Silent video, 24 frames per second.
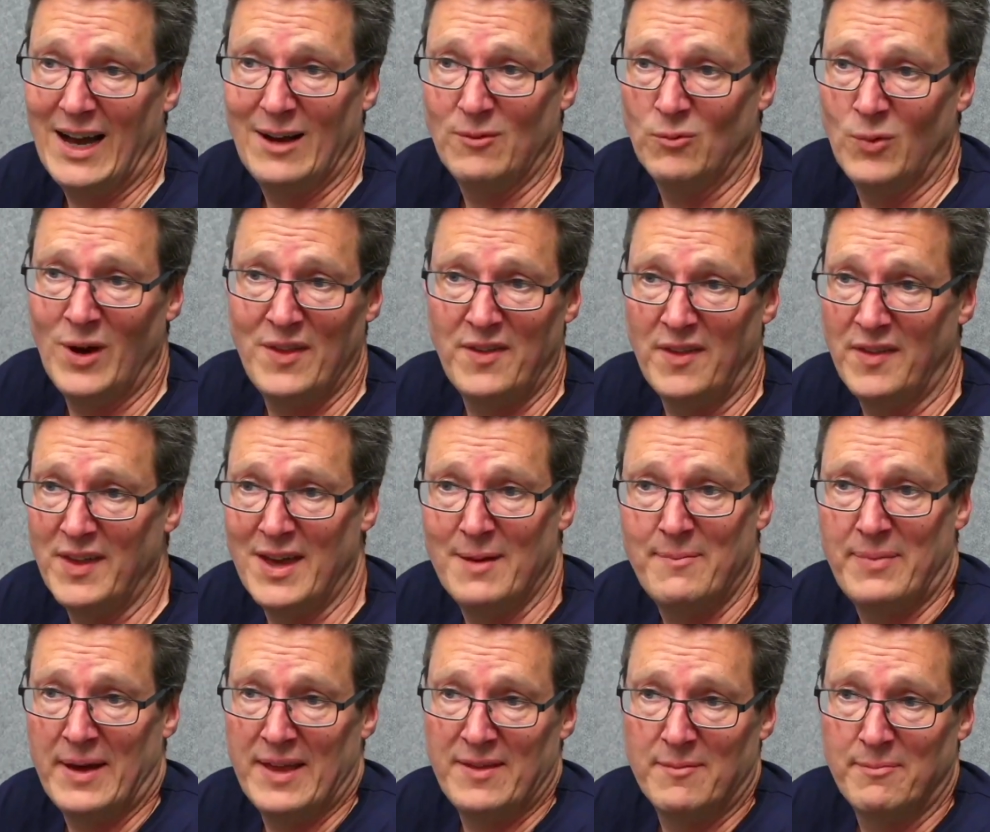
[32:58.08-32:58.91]
whether
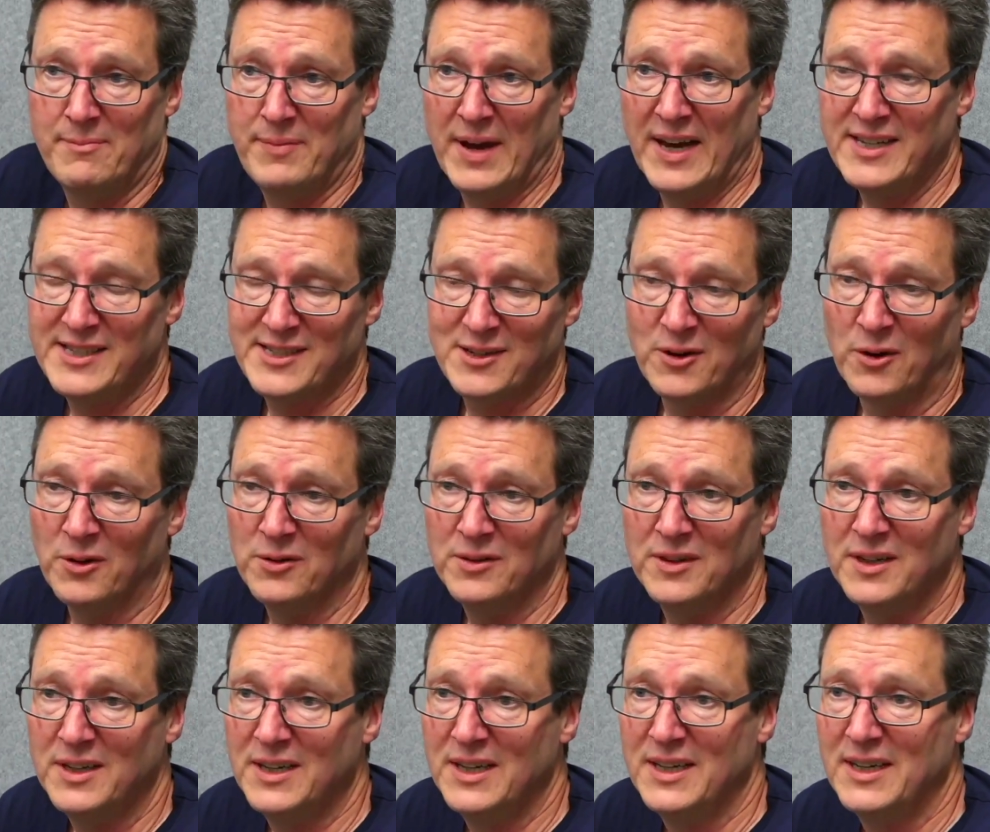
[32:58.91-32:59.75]
they're based
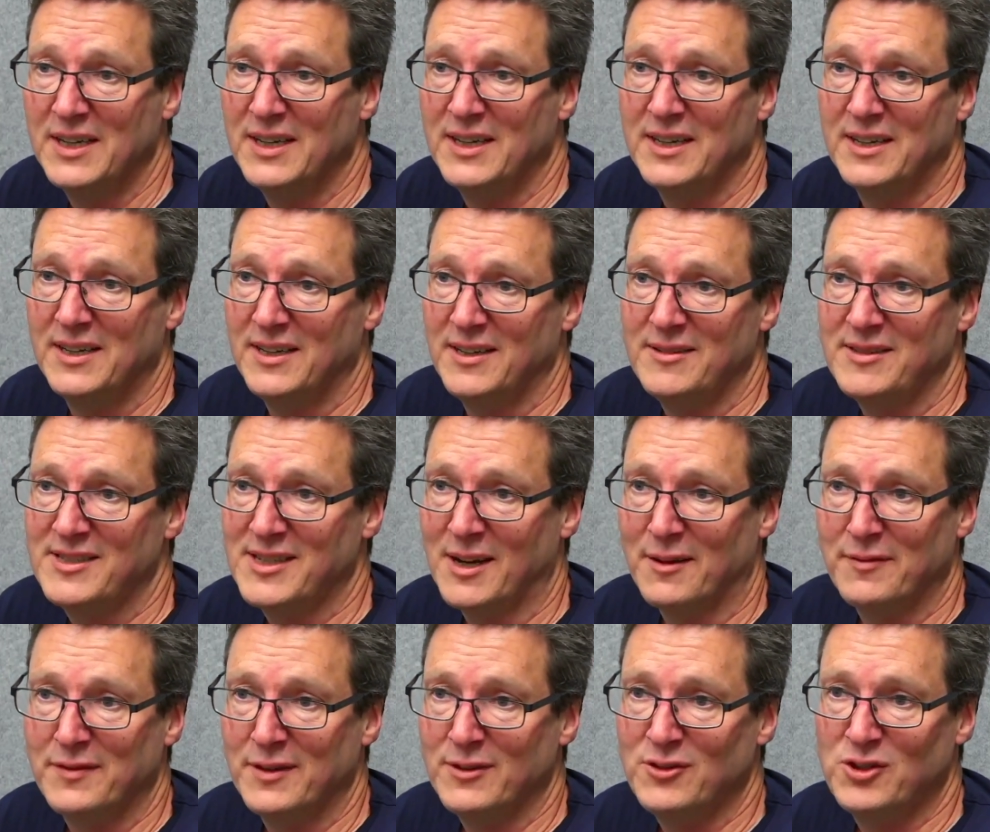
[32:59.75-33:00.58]
on
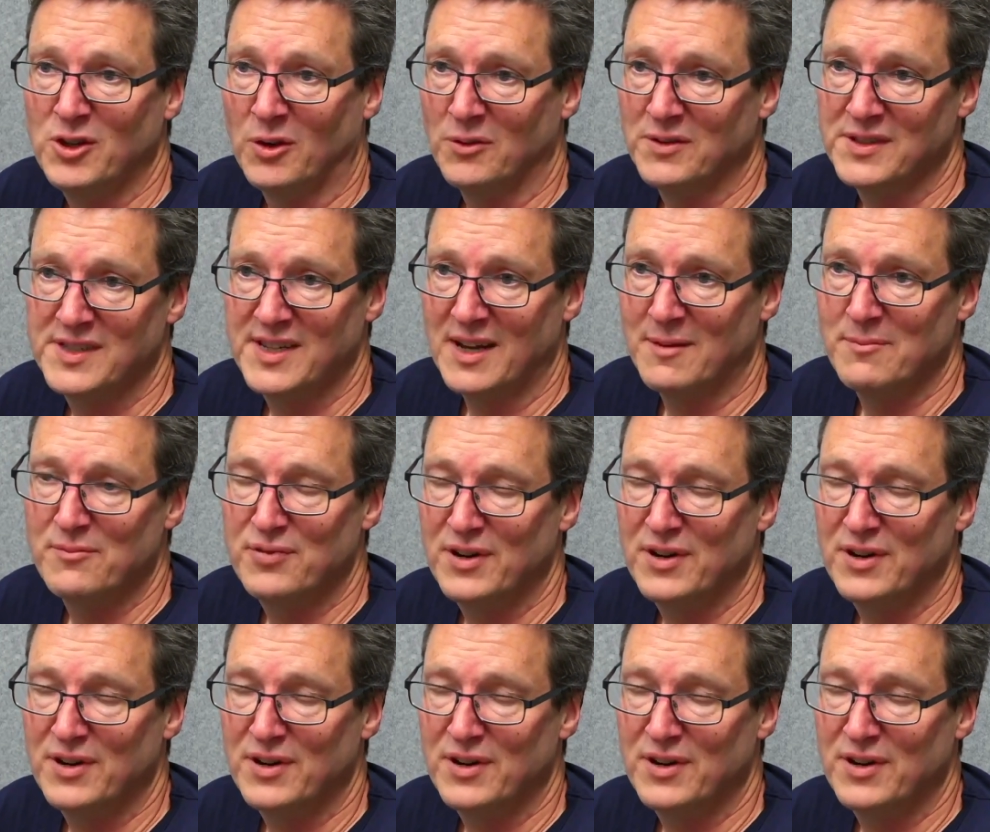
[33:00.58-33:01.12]
stuff that John's done